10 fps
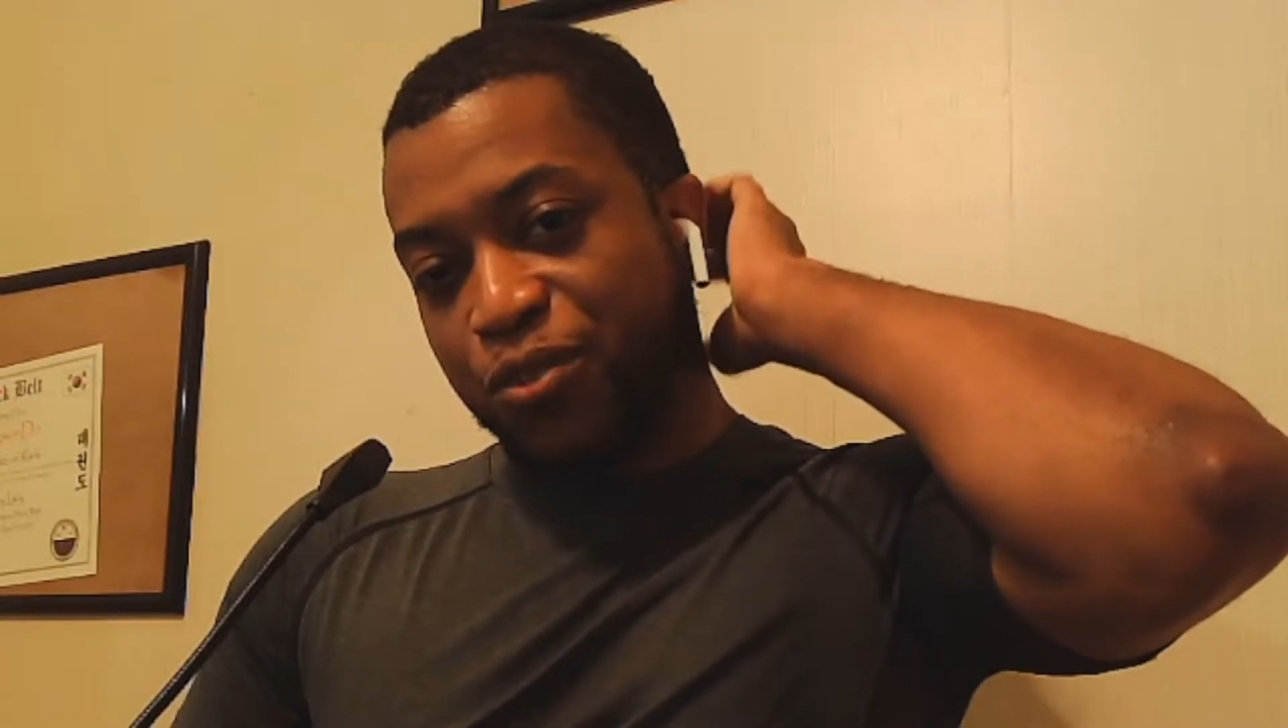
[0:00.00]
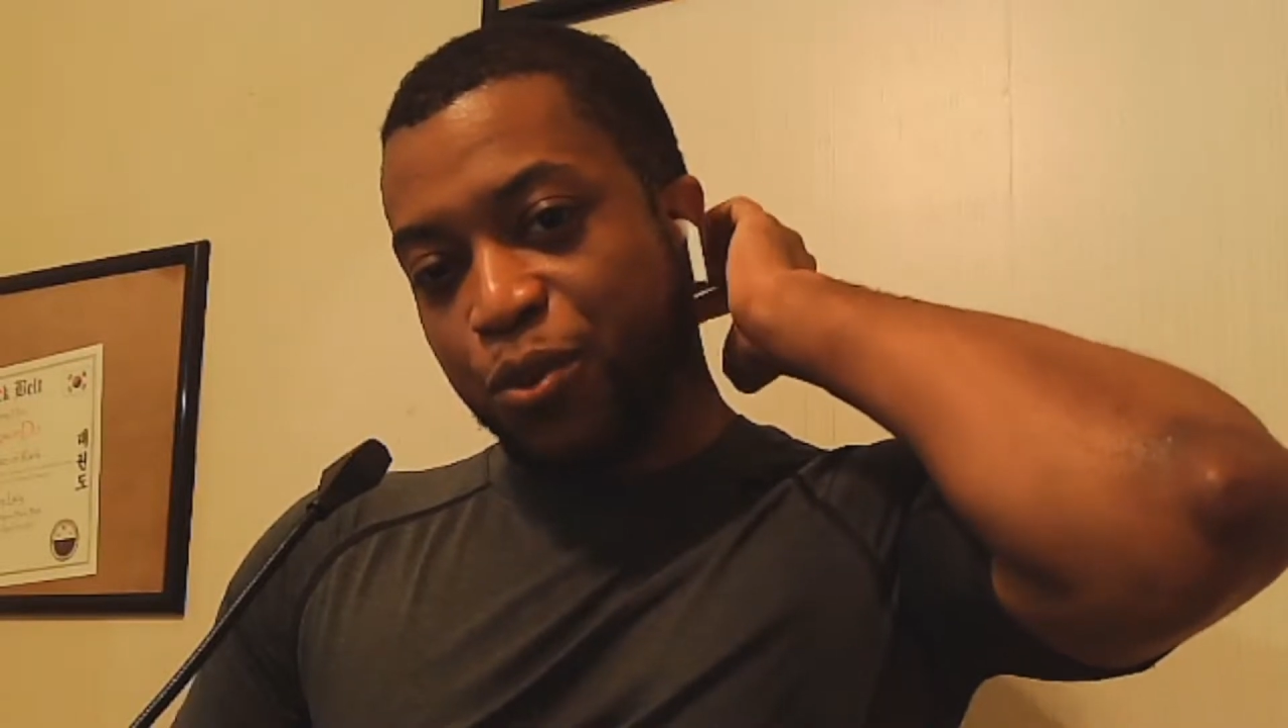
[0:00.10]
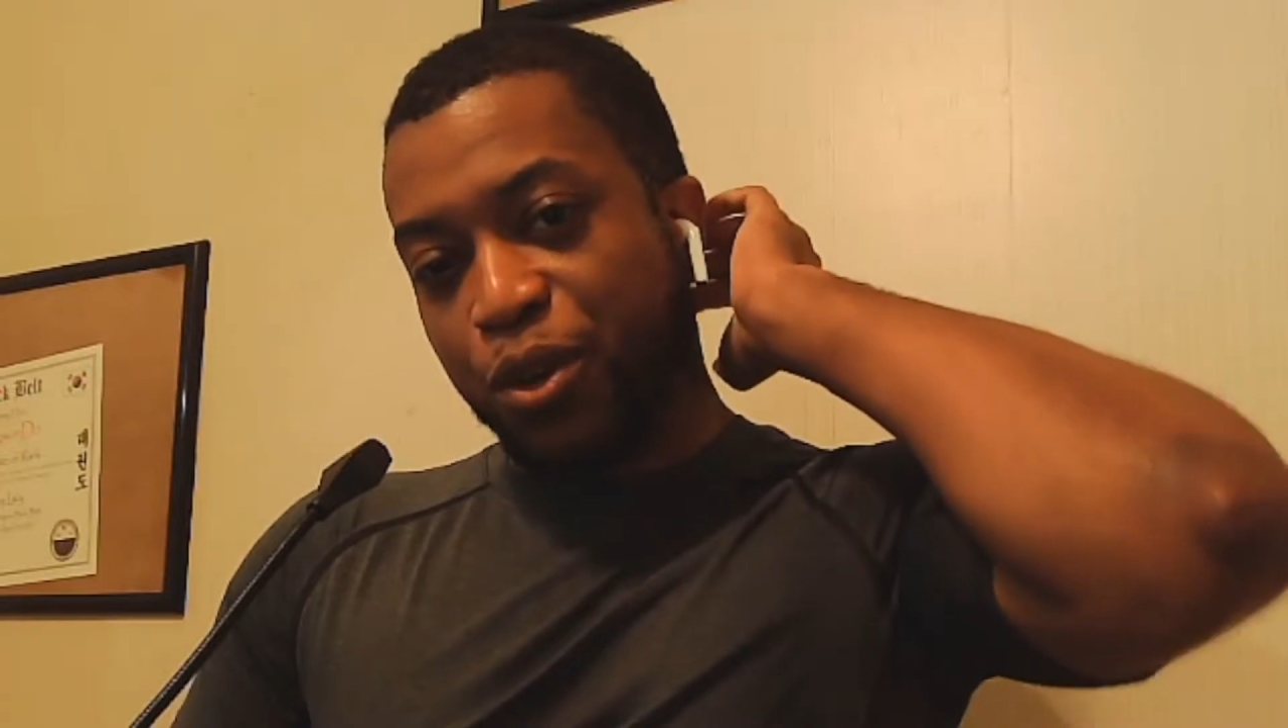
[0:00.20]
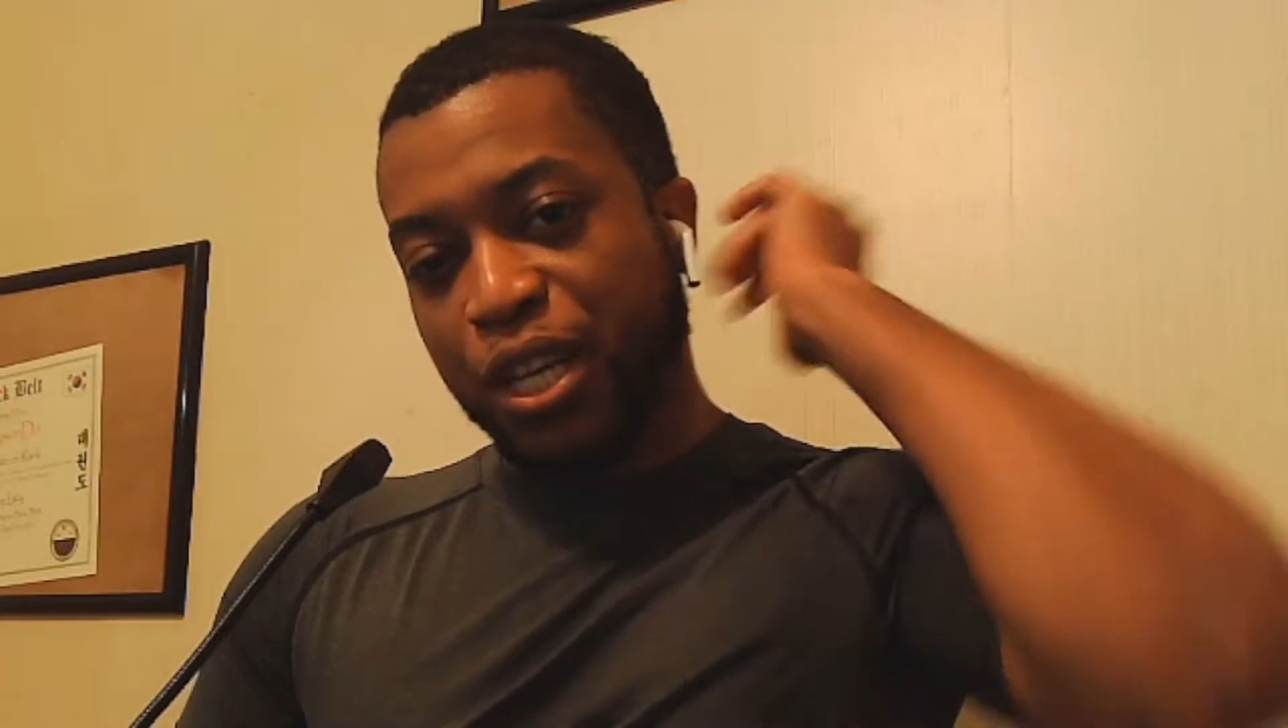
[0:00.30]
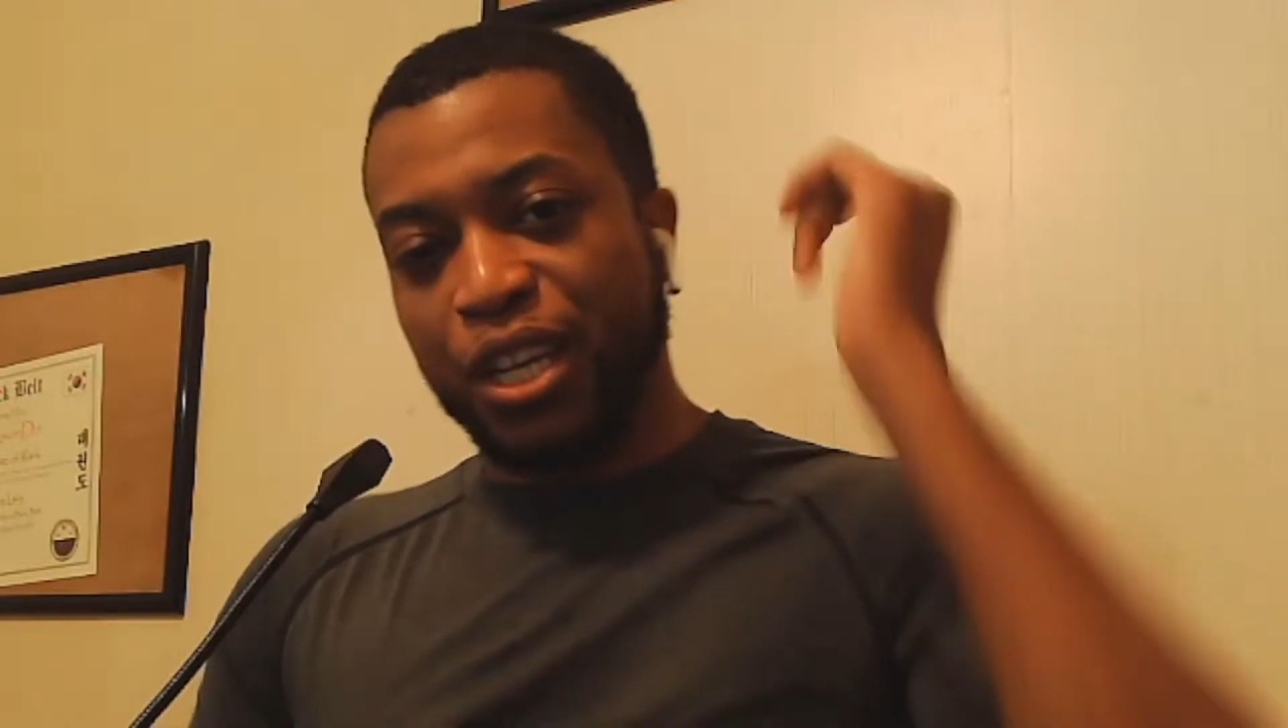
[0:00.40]

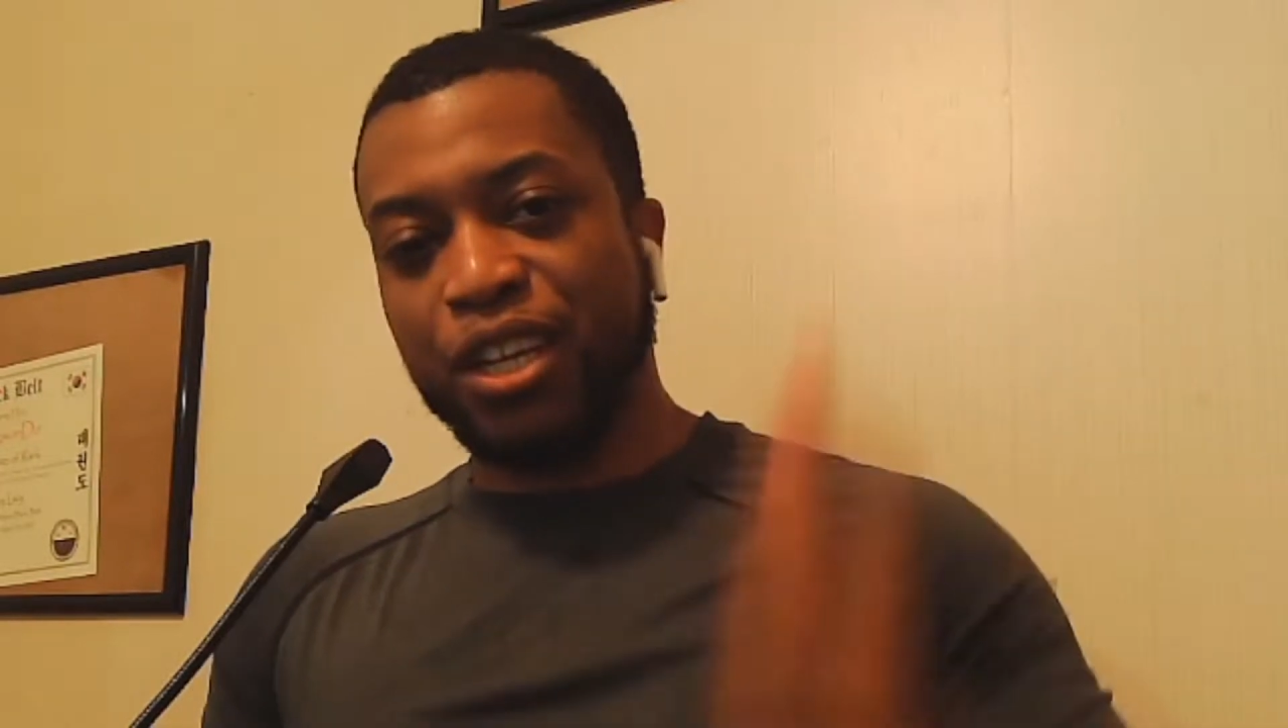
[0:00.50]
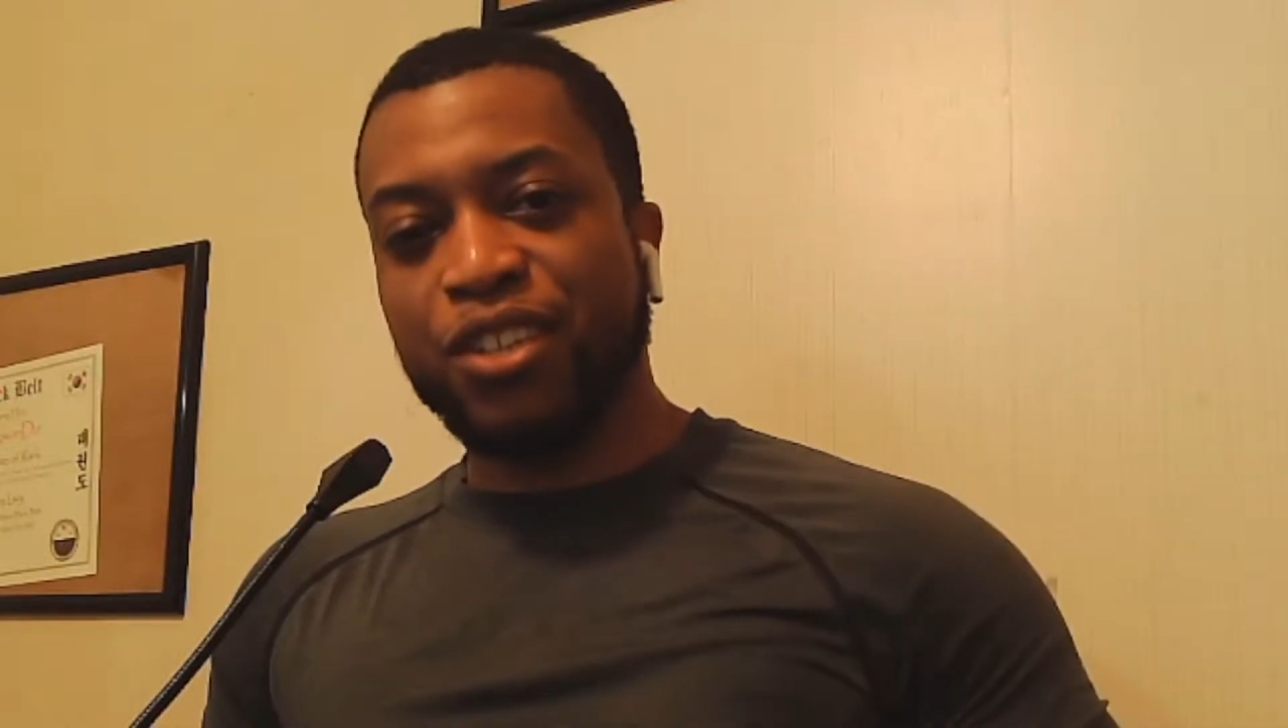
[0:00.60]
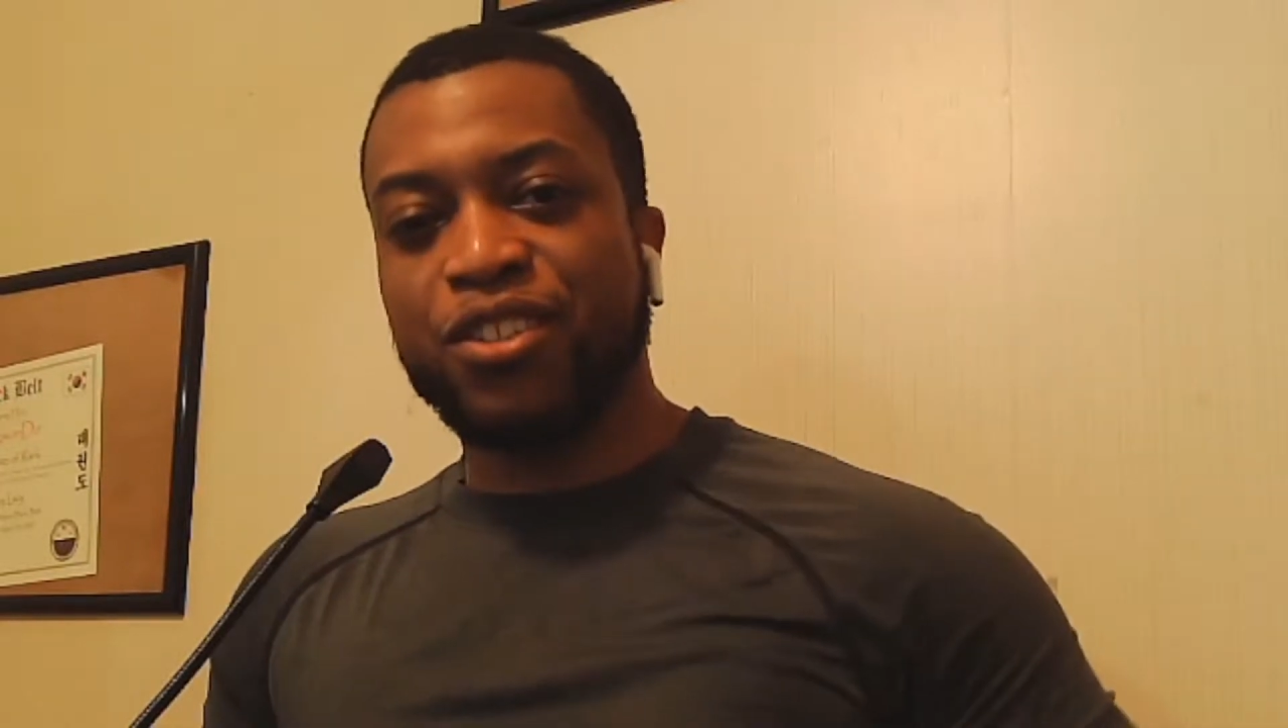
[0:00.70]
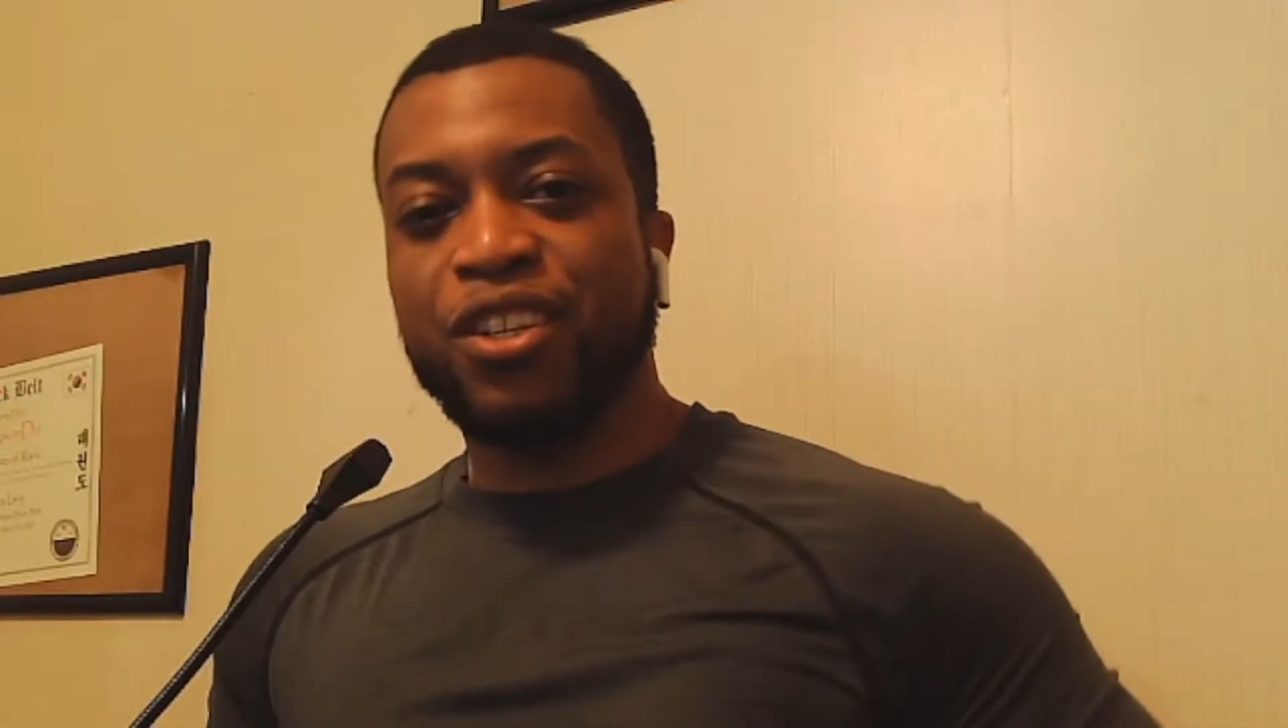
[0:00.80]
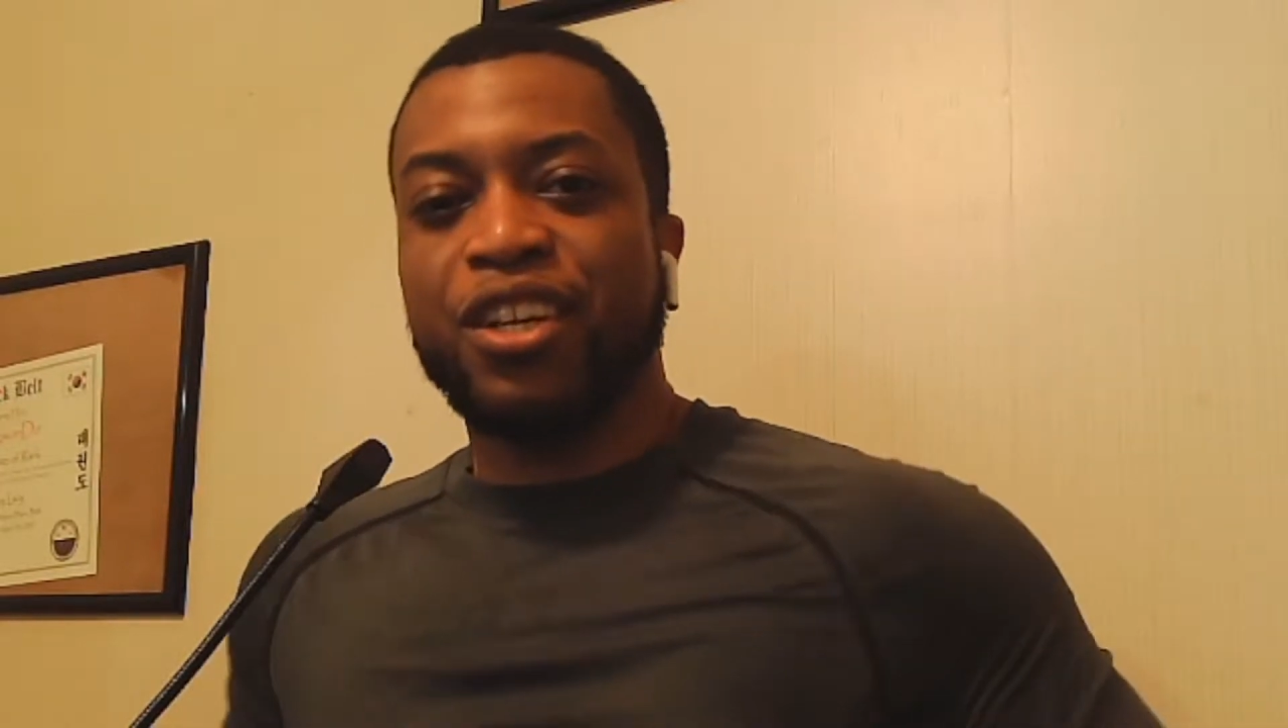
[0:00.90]
Voorhees.